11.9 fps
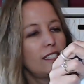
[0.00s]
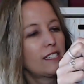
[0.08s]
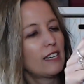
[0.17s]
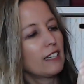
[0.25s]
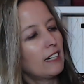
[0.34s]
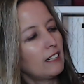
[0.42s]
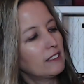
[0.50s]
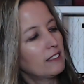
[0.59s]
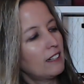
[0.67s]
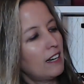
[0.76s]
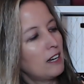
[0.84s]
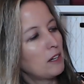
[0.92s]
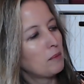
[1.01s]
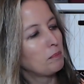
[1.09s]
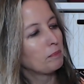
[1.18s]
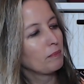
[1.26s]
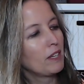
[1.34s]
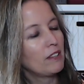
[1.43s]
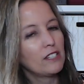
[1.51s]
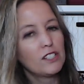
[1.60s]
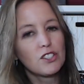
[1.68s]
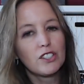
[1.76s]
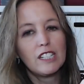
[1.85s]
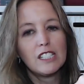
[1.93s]
I got, this
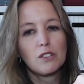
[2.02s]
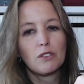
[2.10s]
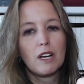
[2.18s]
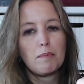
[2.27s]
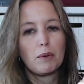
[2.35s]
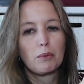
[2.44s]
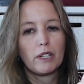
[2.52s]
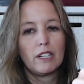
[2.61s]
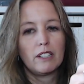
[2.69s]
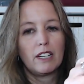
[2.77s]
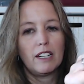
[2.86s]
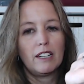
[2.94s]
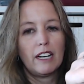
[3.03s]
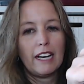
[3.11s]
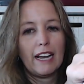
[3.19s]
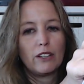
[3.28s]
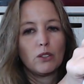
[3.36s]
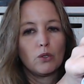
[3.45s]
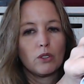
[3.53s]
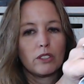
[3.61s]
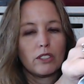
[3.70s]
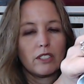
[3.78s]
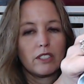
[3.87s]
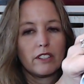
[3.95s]
tree is the one I've been working on. I had to
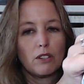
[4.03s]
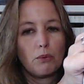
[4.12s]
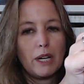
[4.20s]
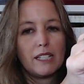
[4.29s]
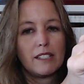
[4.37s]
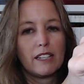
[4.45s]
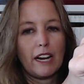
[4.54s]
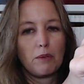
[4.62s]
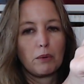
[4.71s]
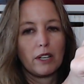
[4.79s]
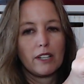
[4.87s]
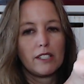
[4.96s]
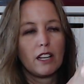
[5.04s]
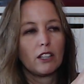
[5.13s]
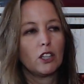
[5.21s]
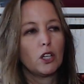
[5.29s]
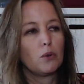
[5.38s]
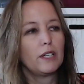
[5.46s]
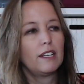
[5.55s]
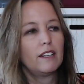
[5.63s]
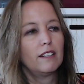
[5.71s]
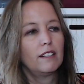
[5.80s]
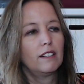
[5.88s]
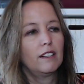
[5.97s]
order the Weeks Dye Works Loden
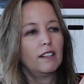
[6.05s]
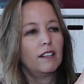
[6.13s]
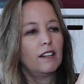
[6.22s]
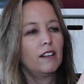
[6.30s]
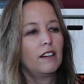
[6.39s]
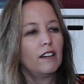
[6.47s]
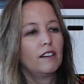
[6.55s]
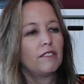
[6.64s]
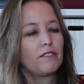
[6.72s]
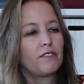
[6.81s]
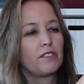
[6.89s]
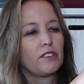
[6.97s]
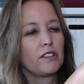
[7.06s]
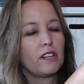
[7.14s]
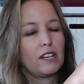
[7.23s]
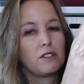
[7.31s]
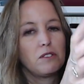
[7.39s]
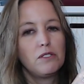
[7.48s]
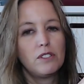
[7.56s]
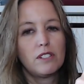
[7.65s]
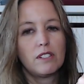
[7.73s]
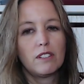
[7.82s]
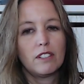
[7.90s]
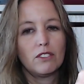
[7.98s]
for
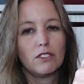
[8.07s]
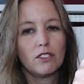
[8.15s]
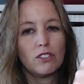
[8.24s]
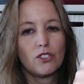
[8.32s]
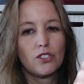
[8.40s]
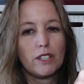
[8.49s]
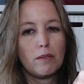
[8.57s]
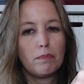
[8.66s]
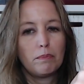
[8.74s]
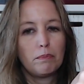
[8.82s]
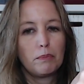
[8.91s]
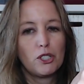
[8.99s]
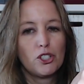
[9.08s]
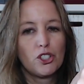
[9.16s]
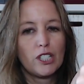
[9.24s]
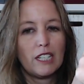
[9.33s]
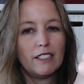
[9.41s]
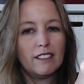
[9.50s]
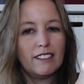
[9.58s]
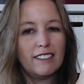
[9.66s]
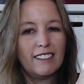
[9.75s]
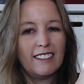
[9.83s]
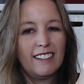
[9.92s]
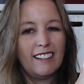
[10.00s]
those, the little tree, bush tree,
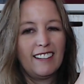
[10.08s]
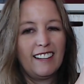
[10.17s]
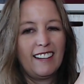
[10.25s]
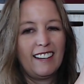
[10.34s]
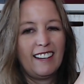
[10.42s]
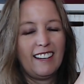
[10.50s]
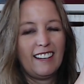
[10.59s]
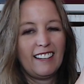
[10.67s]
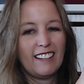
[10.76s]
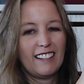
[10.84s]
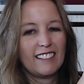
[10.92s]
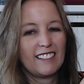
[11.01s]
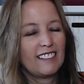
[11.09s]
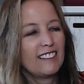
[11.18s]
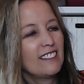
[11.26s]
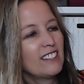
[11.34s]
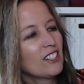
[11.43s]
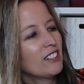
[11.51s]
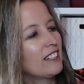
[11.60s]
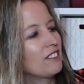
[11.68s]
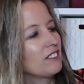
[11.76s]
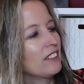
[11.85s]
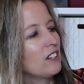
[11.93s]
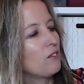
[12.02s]
and turned out
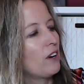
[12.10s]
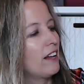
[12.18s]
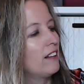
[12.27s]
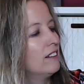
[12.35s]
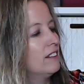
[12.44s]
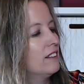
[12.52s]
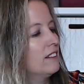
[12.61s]
really well.